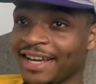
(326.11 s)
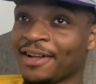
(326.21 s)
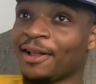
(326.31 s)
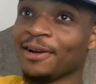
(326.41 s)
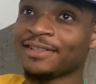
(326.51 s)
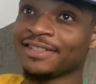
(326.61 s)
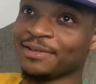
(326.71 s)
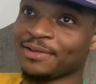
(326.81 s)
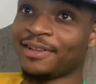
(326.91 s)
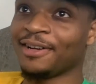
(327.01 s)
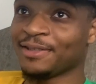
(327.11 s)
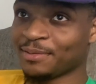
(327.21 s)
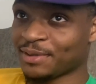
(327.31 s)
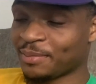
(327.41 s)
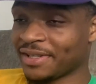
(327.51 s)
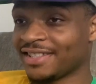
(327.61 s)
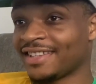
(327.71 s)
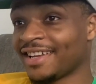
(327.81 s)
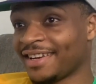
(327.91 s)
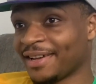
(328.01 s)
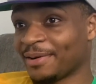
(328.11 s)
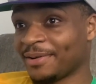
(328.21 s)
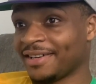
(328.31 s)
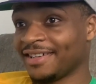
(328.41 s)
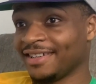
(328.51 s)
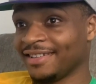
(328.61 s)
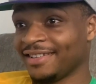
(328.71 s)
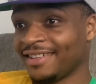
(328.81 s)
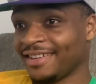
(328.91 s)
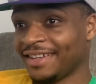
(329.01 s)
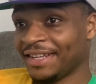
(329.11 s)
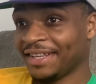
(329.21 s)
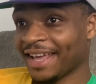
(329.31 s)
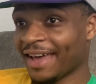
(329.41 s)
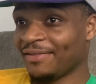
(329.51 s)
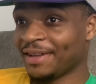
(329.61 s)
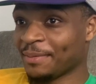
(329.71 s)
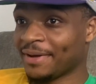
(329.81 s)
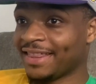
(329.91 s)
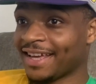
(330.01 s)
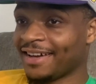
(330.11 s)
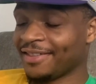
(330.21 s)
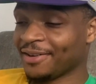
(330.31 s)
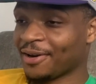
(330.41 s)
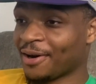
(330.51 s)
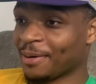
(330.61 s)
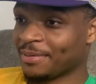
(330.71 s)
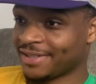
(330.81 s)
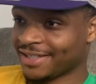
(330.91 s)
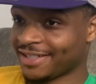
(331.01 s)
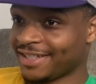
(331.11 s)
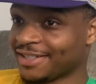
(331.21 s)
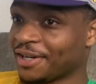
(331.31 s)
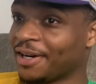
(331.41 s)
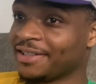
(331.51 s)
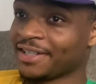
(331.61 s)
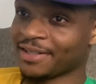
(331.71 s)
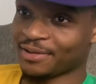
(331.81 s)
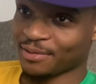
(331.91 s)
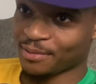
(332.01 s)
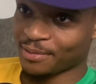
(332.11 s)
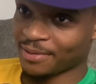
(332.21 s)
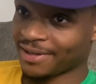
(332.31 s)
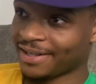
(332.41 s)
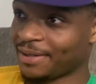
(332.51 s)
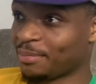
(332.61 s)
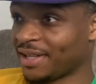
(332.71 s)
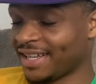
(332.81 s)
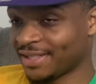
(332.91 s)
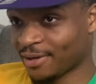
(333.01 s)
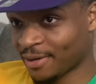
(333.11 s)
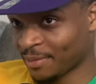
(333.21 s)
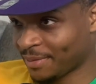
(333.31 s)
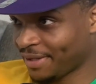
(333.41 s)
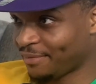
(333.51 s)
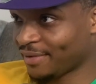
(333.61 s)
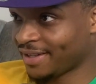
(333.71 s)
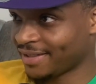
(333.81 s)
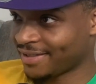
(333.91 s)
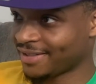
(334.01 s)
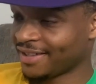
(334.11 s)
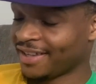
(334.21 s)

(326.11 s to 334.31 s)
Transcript: Clarkson was a big standout. Having him at that other guard position, he's a guard that could score. He plays hard on defense.